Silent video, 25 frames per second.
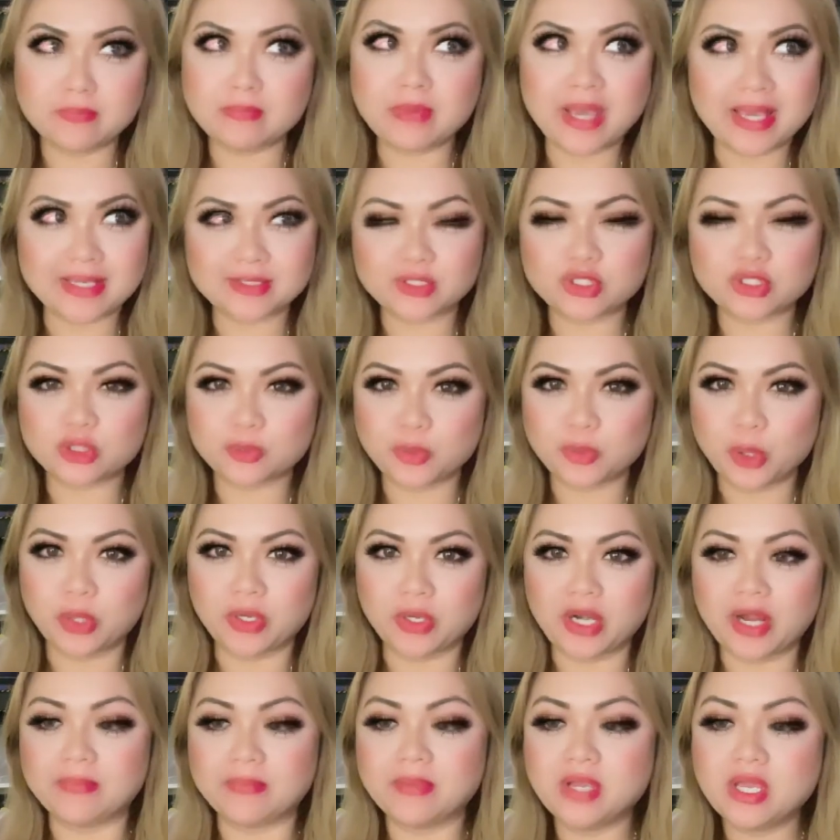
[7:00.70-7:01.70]
master's
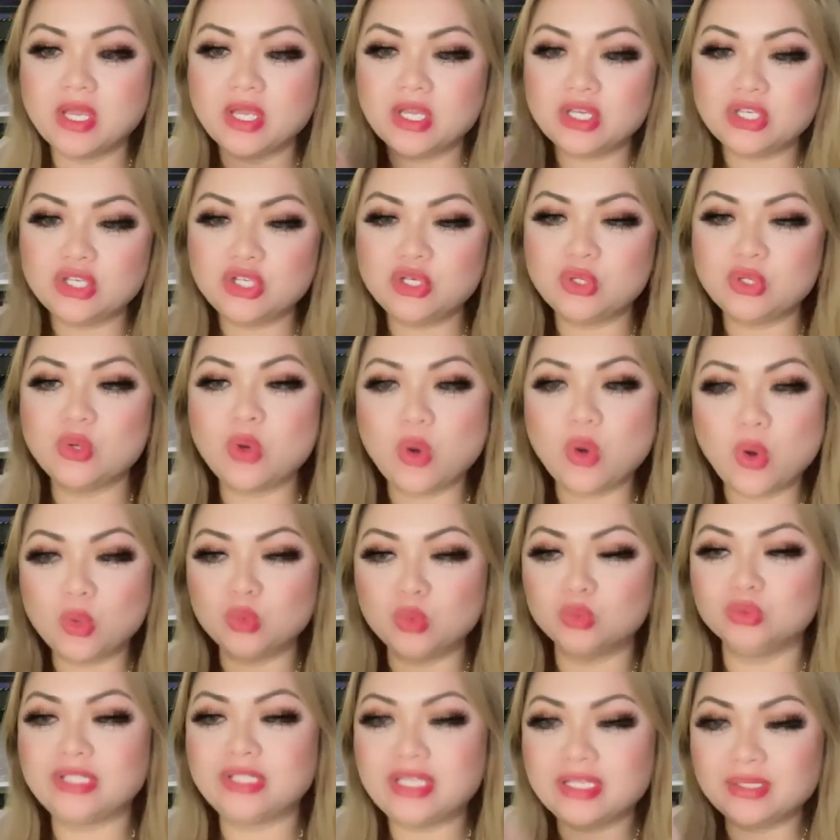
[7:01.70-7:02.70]
program, you
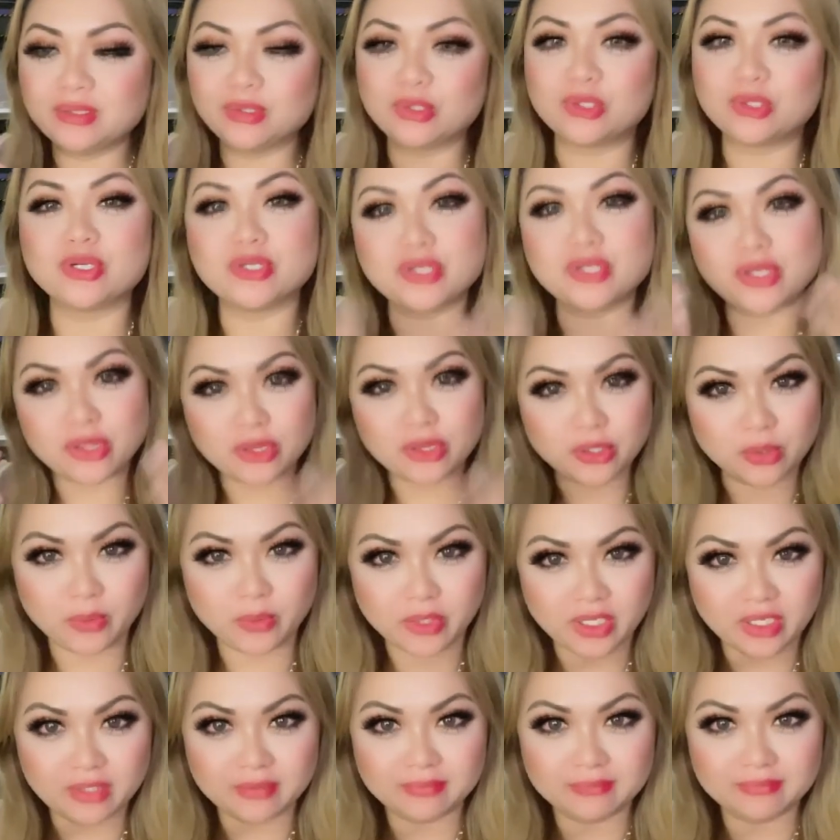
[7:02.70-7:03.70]
only learn the
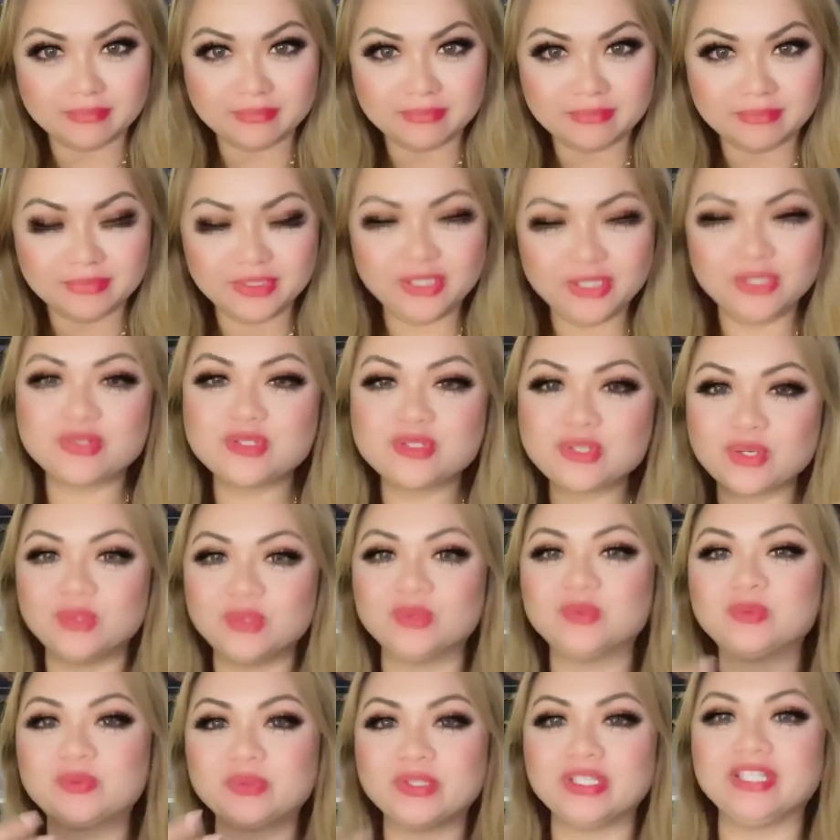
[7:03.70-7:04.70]
theory. You
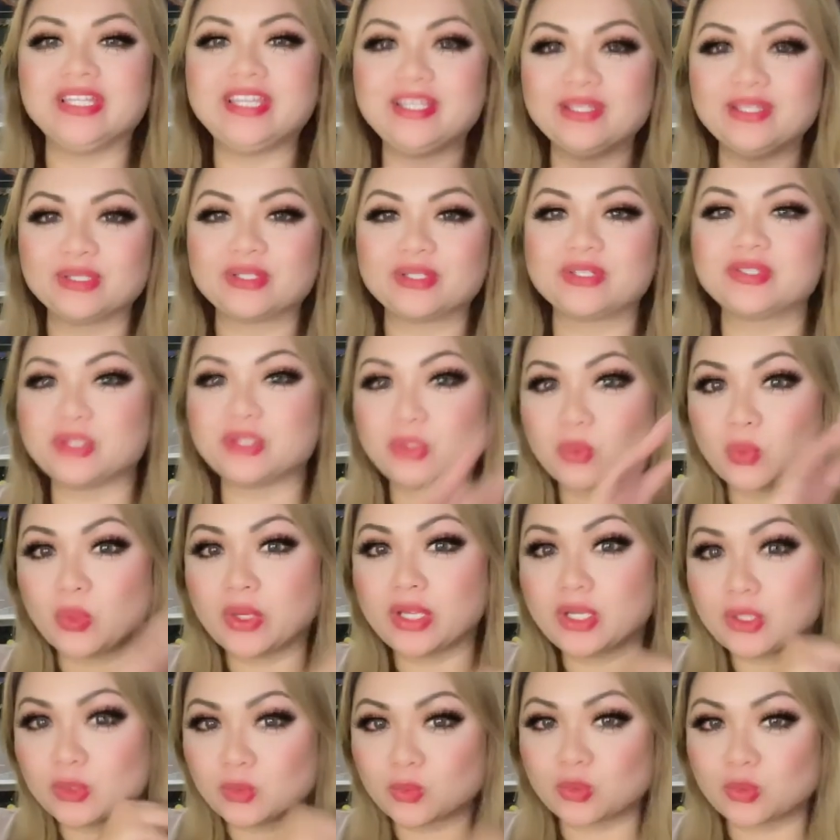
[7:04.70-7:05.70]
don't really learn the
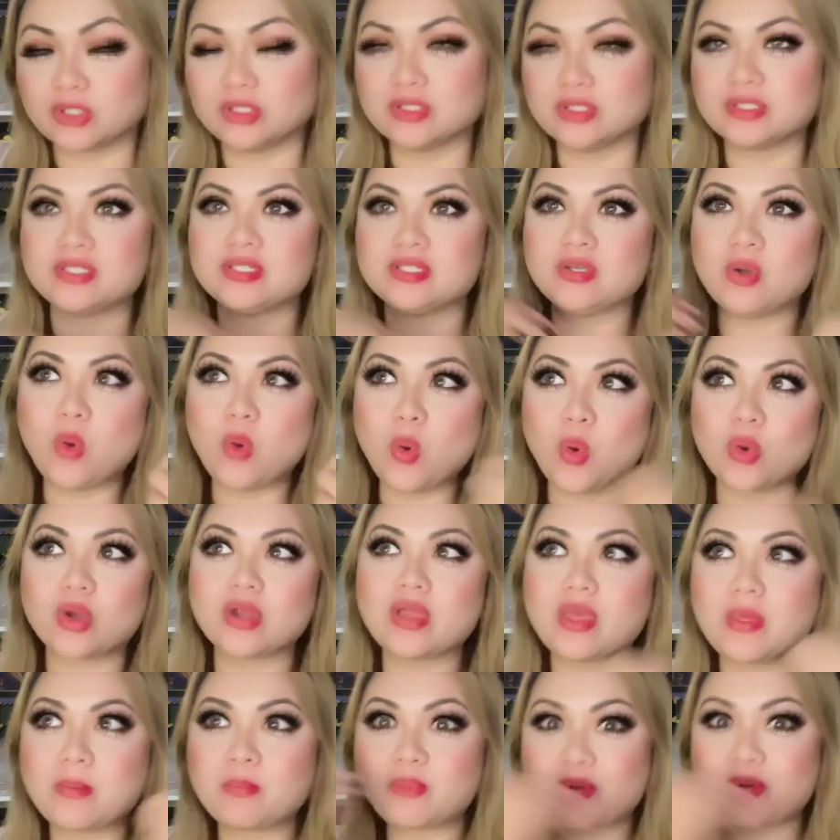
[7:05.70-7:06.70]
real world
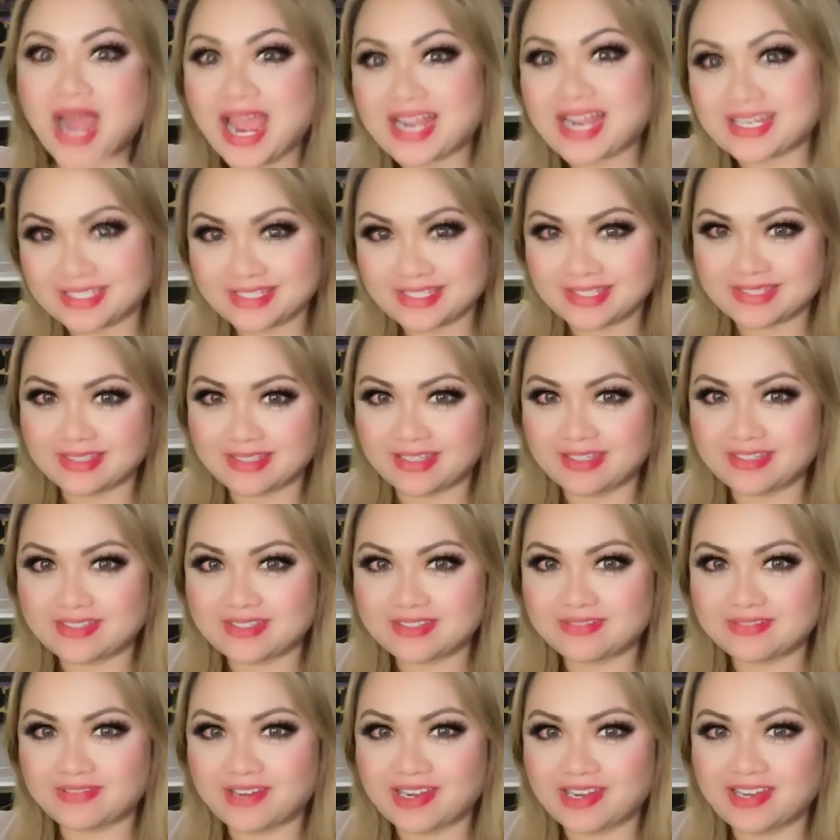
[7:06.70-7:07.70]
or practice it,
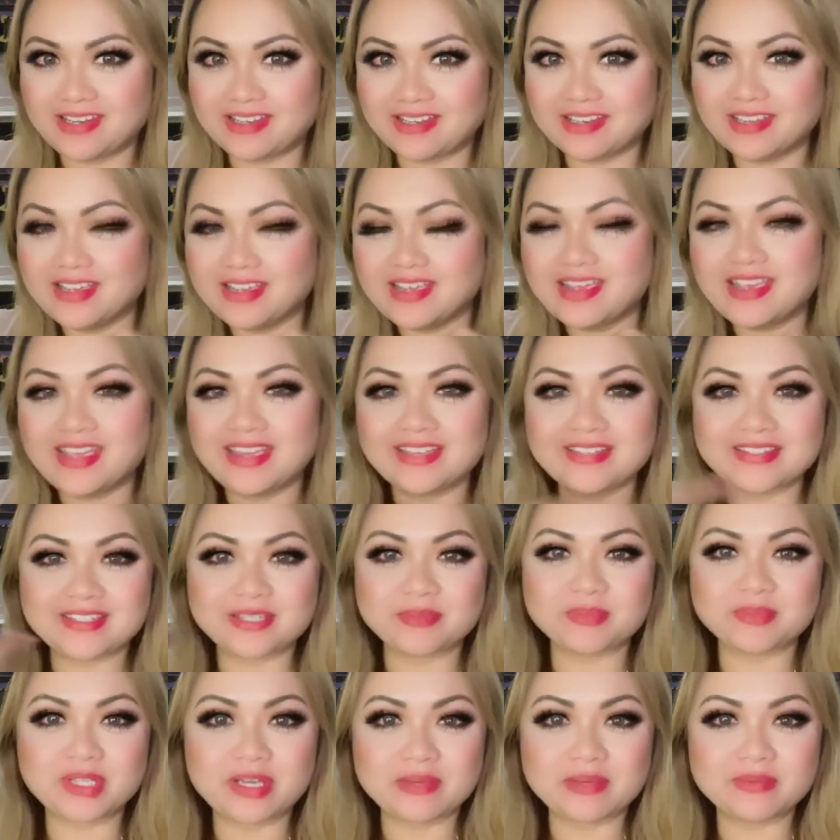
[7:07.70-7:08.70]
right? And
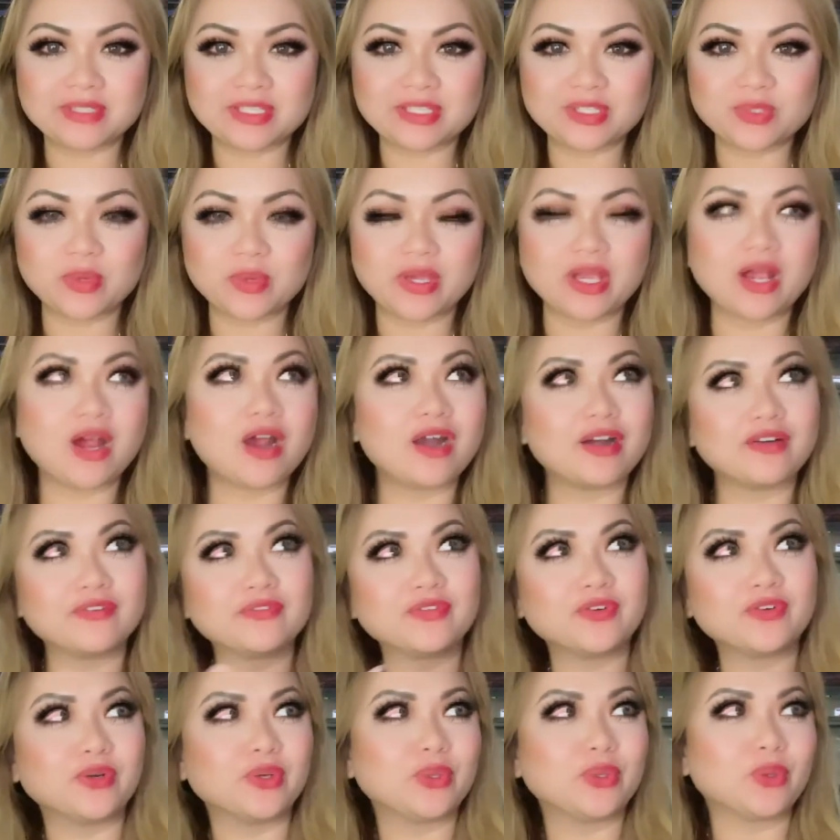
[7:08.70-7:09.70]
sometimes that's why
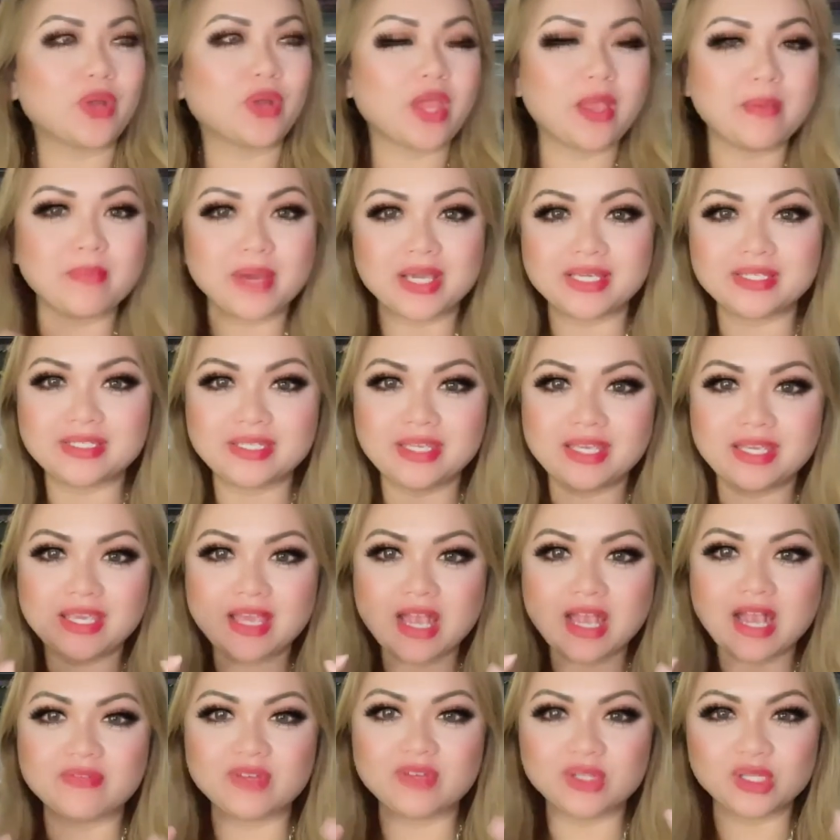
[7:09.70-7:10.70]
Harvard or MIT
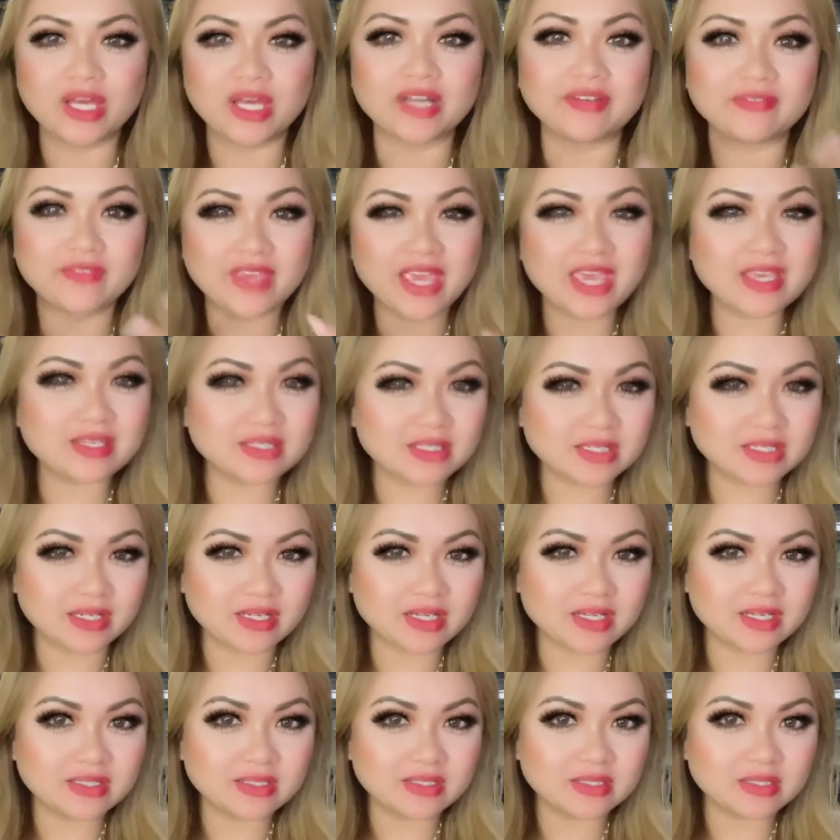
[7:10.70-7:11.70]
have a lot of case
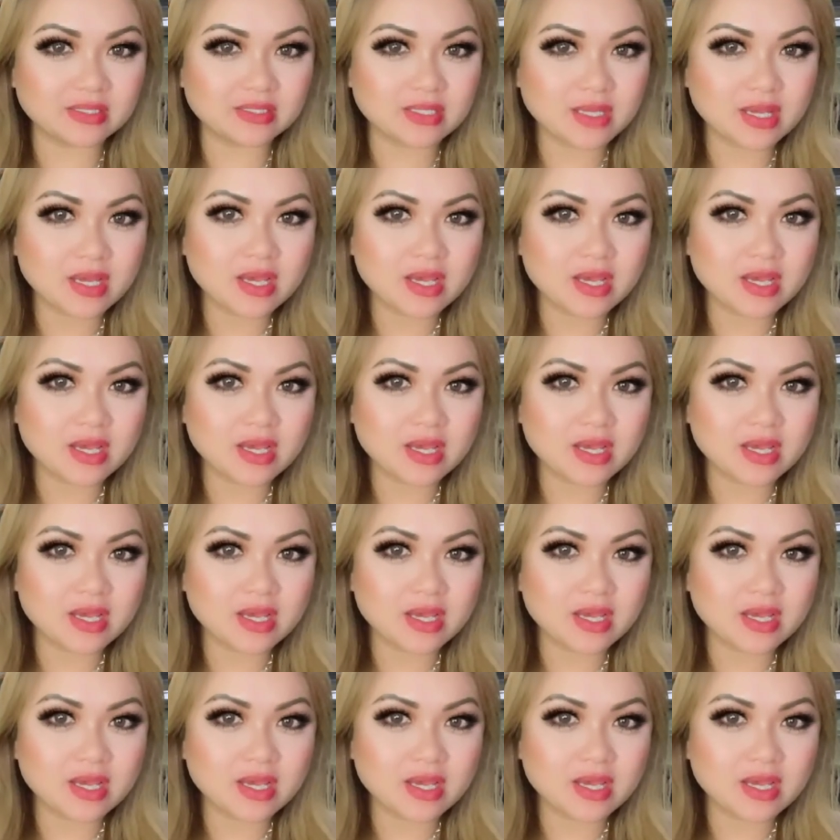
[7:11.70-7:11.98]
studies.